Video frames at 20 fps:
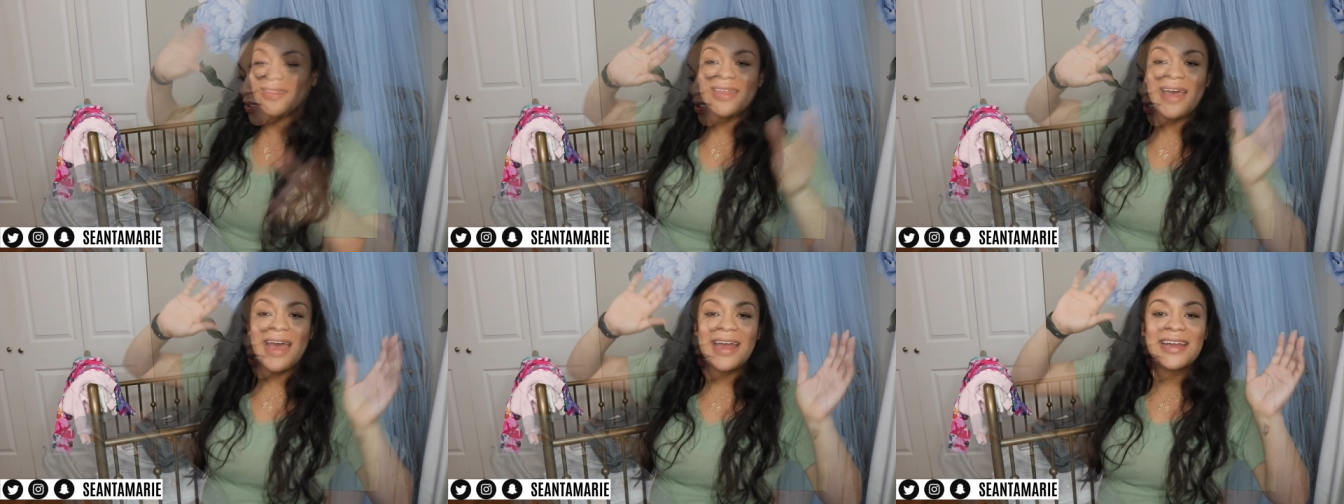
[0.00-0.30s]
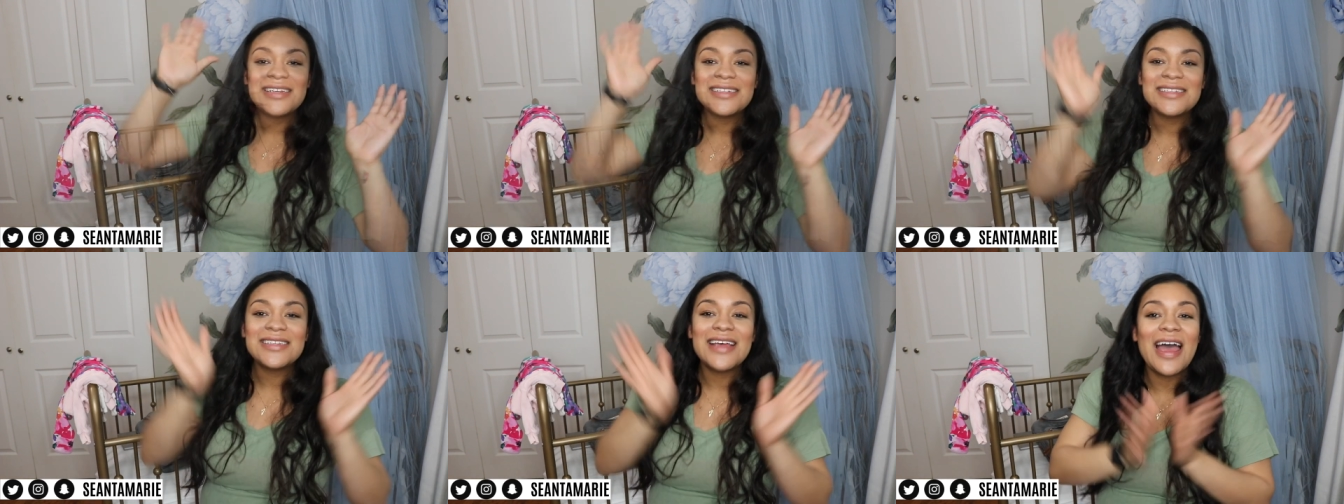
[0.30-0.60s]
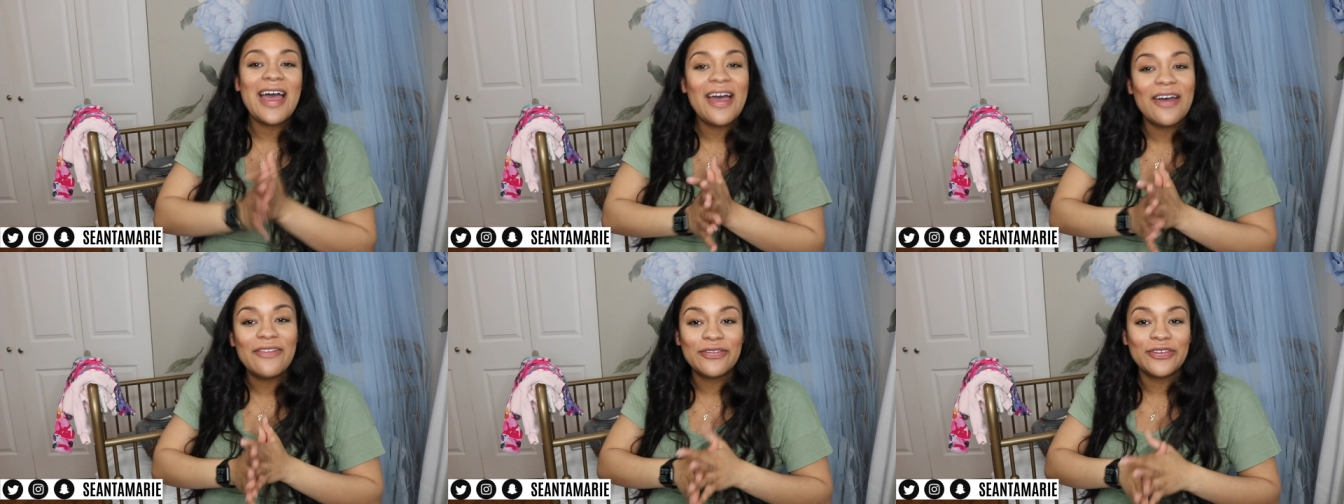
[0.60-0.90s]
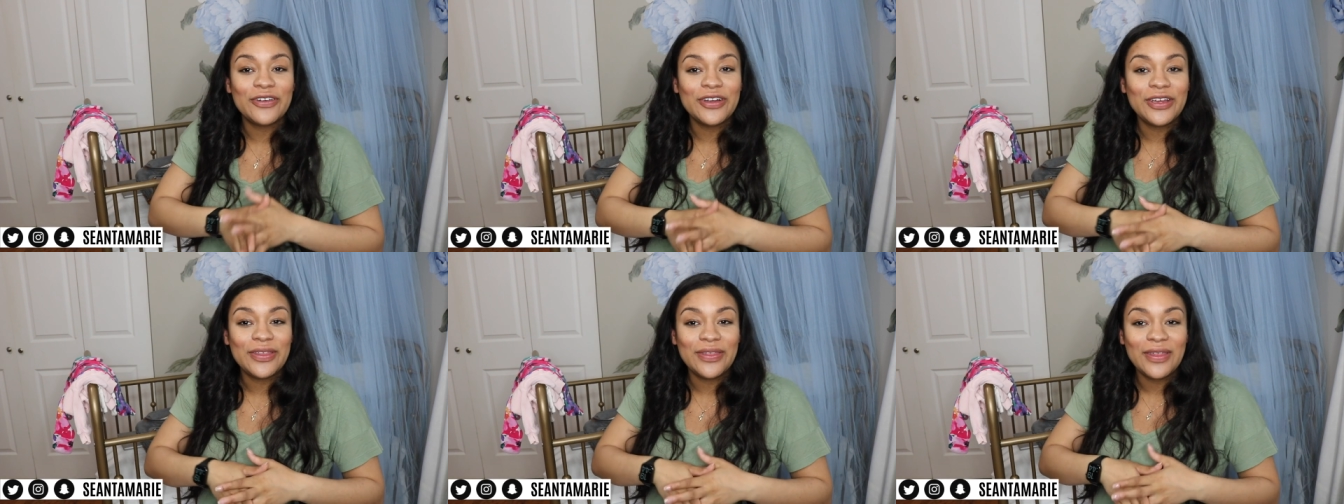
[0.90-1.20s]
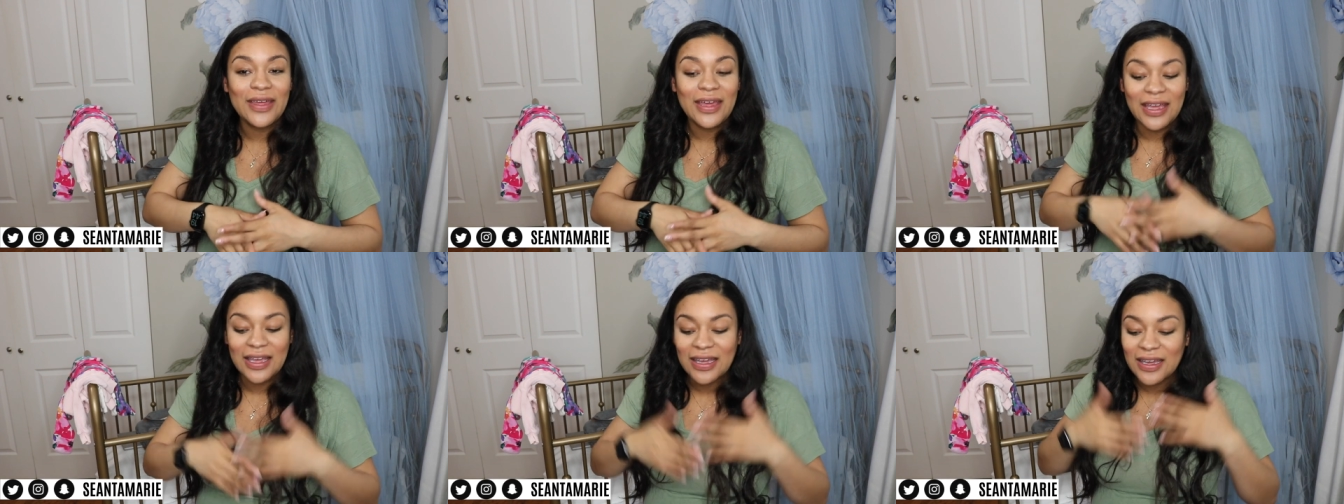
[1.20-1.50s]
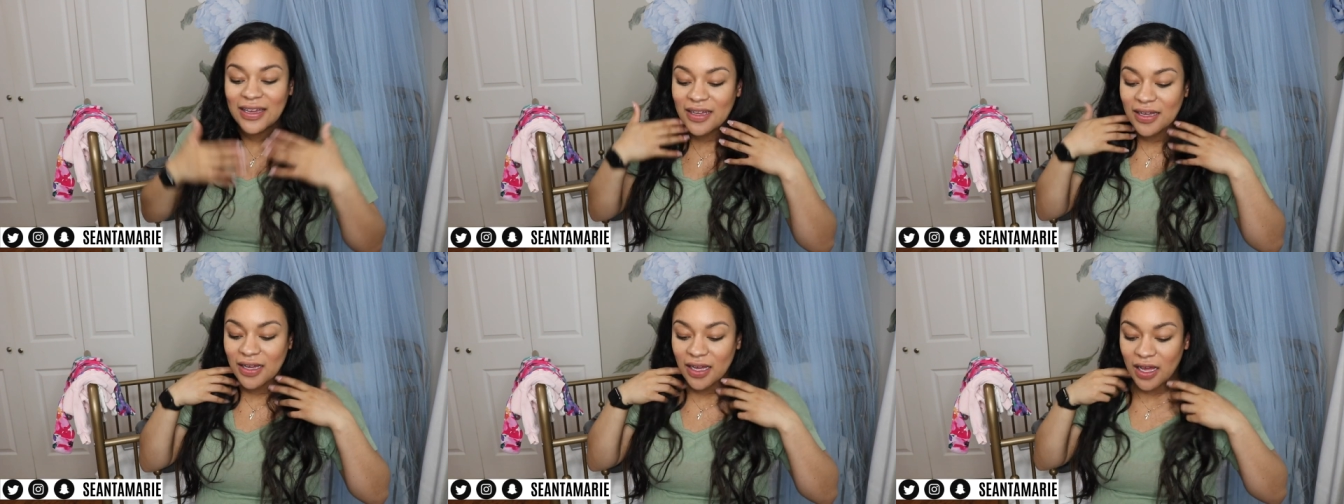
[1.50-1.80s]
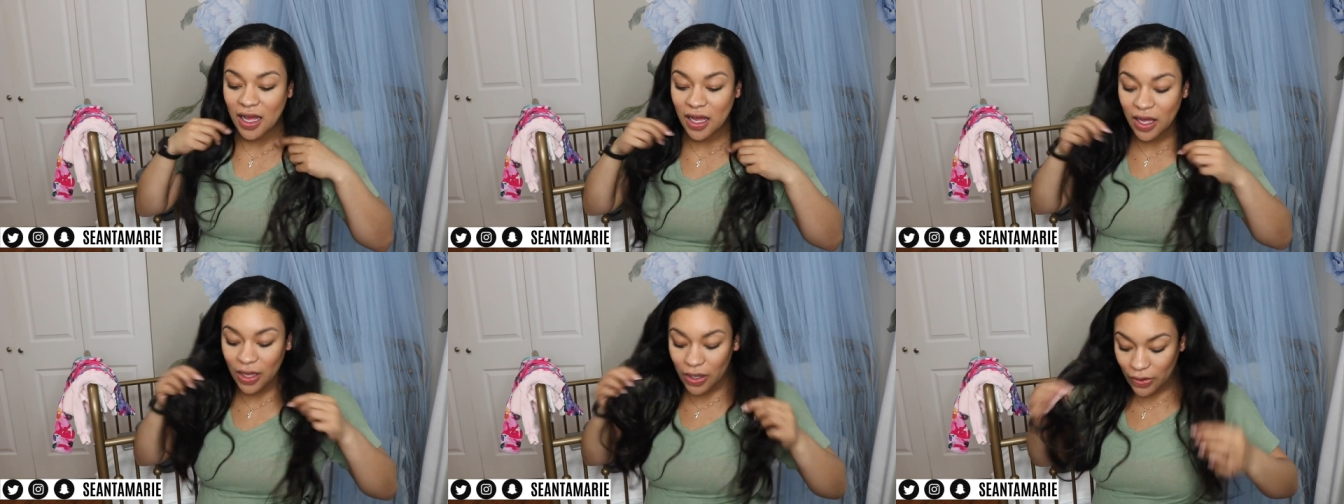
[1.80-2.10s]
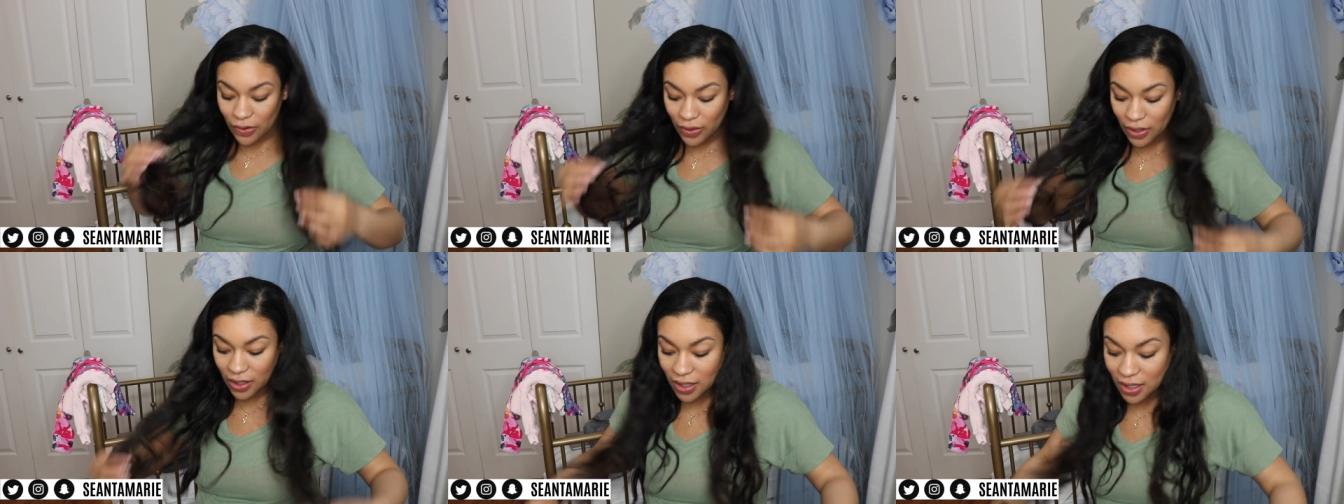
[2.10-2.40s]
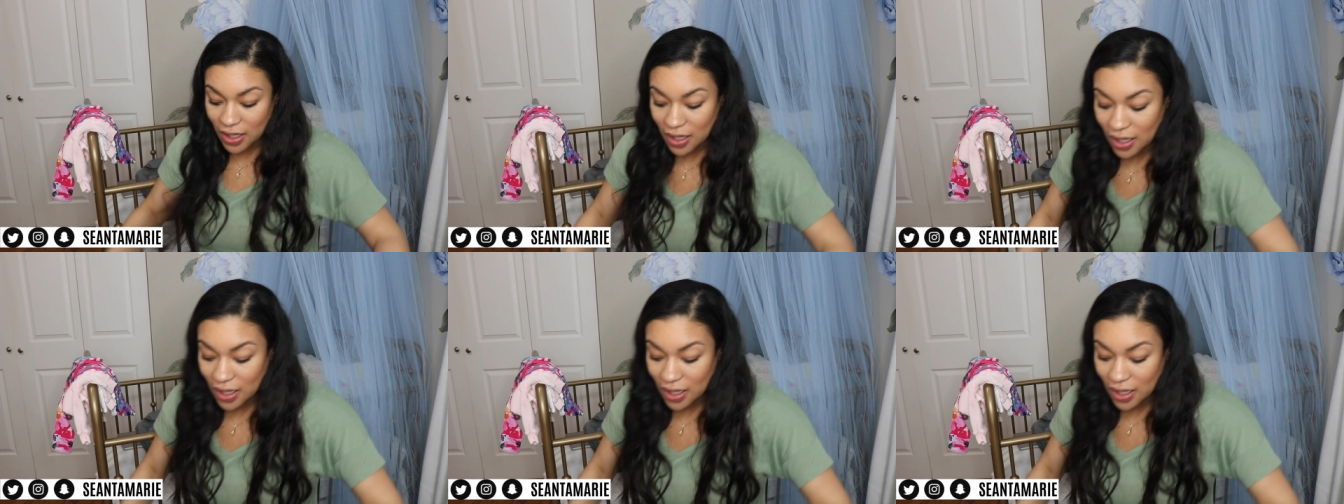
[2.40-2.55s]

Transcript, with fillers: So. That is everything. Oh,